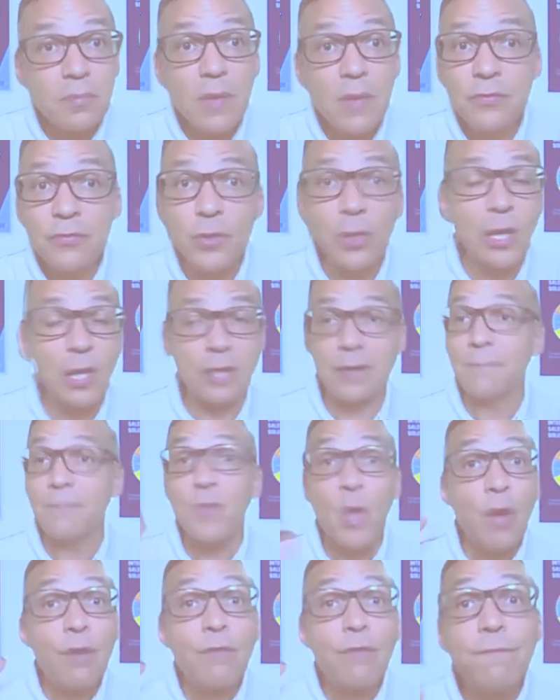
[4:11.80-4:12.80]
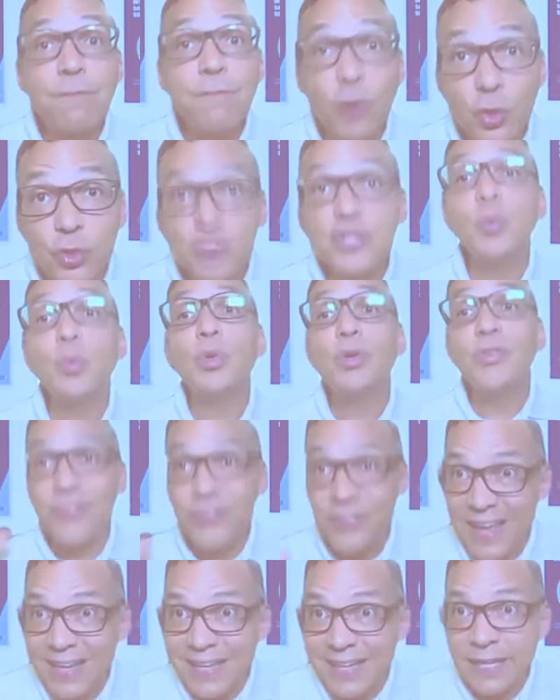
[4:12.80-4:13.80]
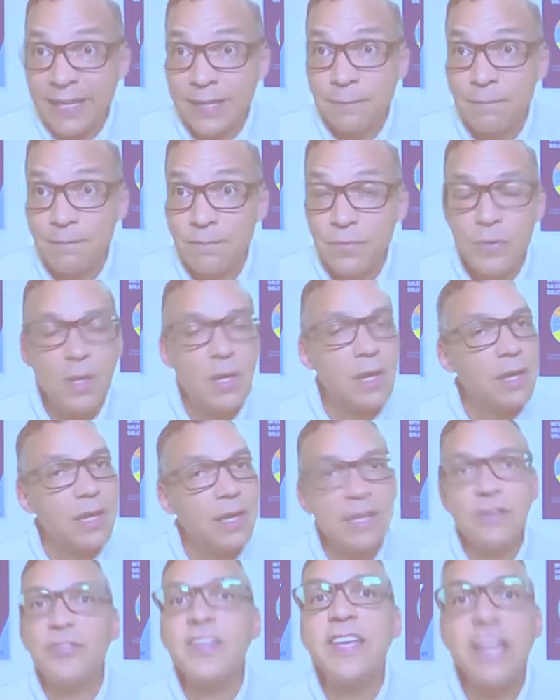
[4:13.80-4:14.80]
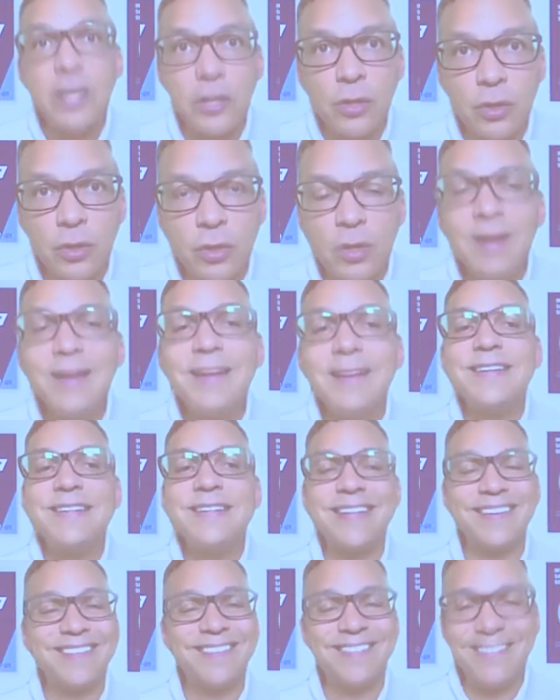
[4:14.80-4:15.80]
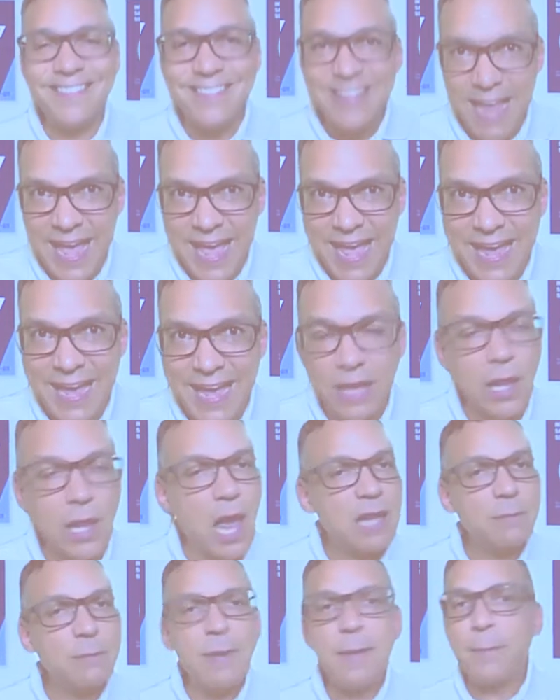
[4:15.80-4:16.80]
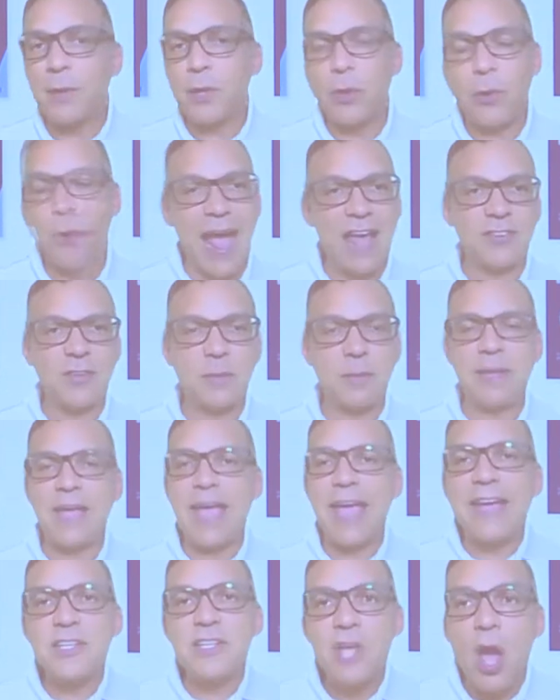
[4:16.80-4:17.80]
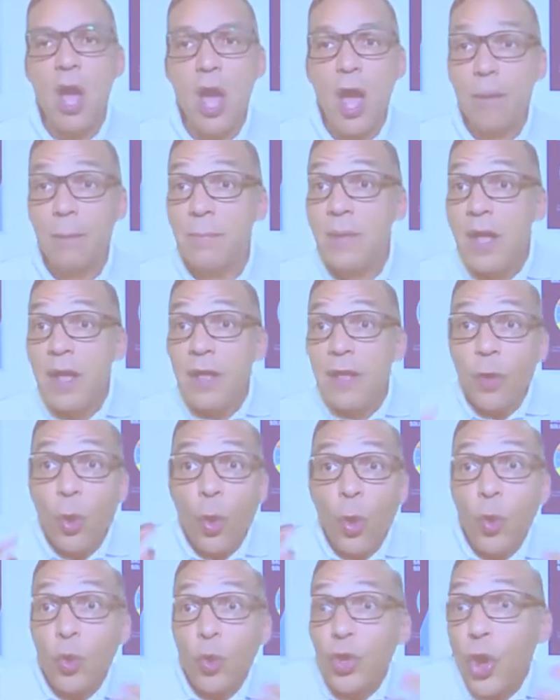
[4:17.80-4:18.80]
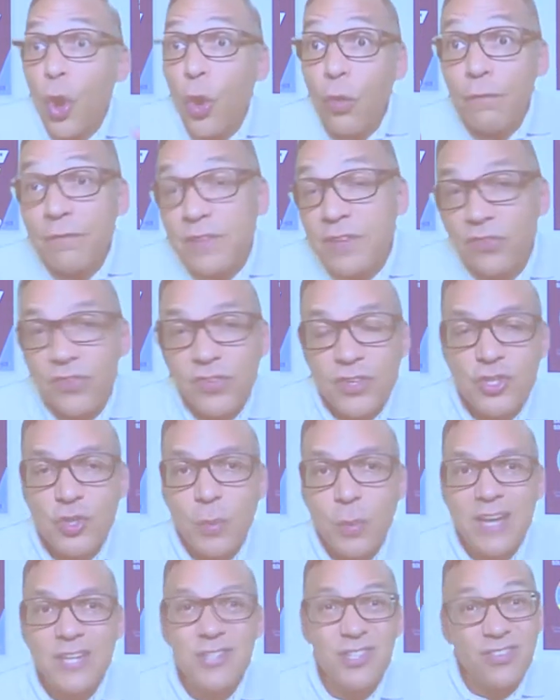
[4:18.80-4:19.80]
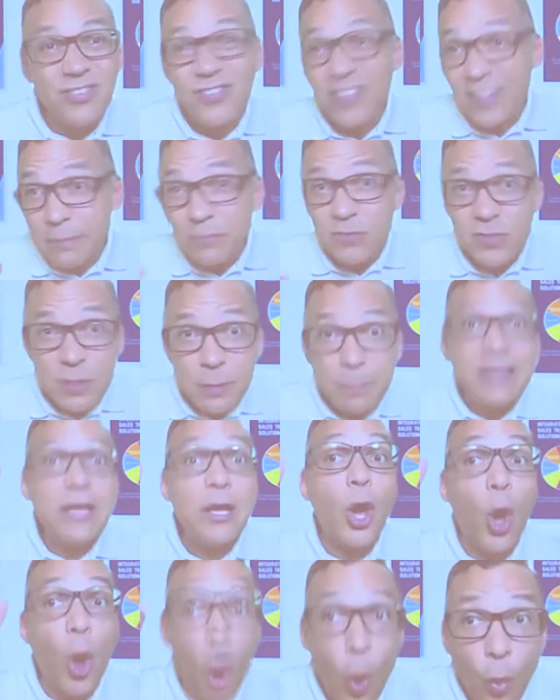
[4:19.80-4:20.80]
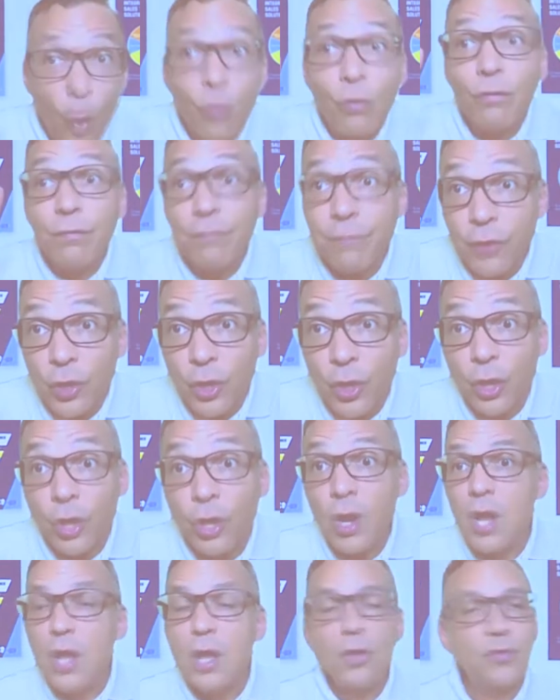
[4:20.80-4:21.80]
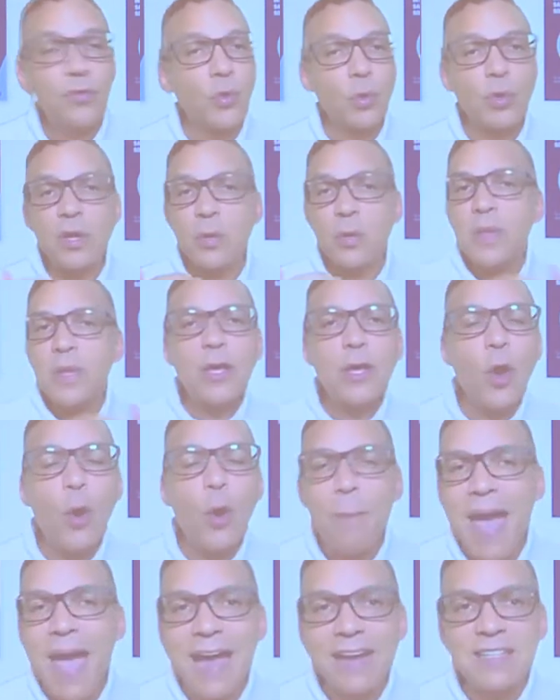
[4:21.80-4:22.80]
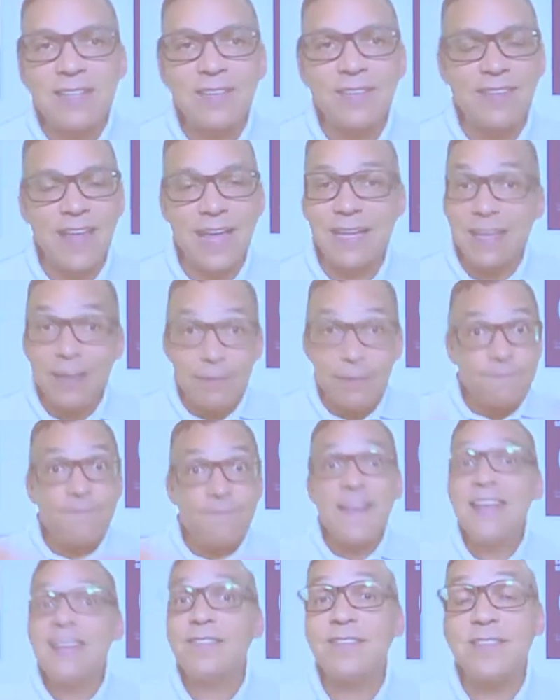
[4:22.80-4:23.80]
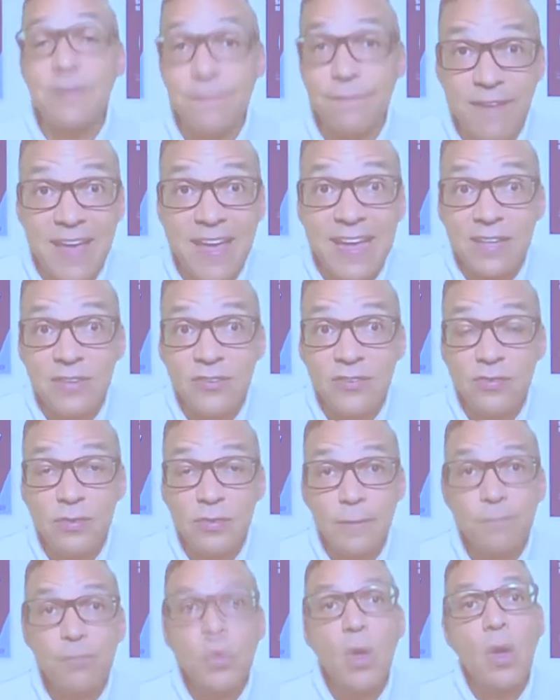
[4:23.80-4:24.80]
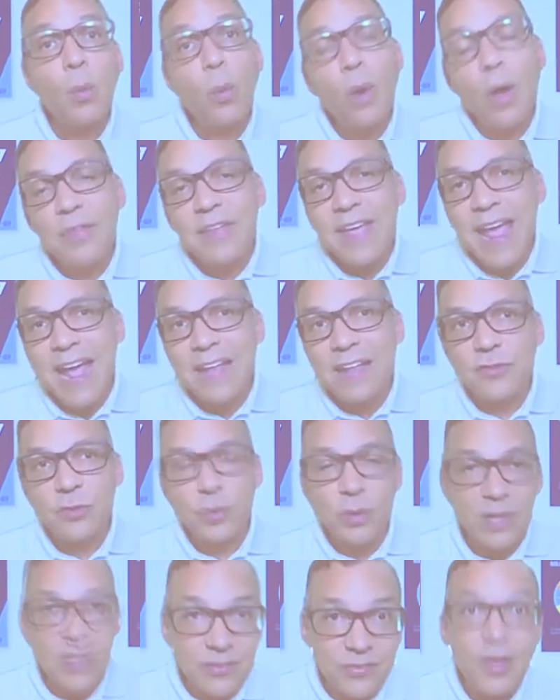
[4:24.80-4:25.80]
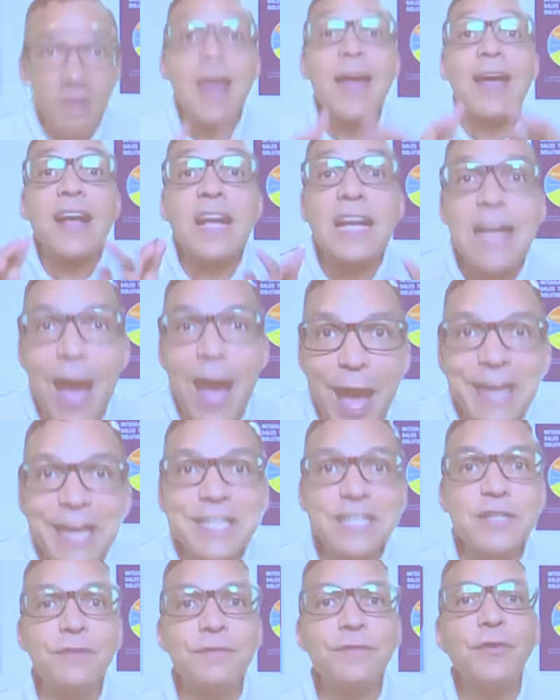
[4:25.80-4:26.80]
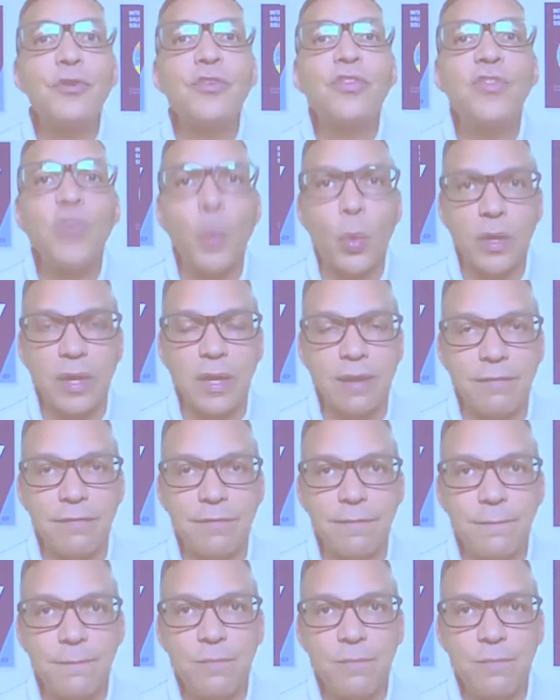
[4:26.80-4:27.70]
So look, virtual selling is here to stay. A lot of people are asking me, hey, Tom, the whole COVID situation seems to be over. So can we go back to selling face-to-face? Well, the answer is kind of, sort of.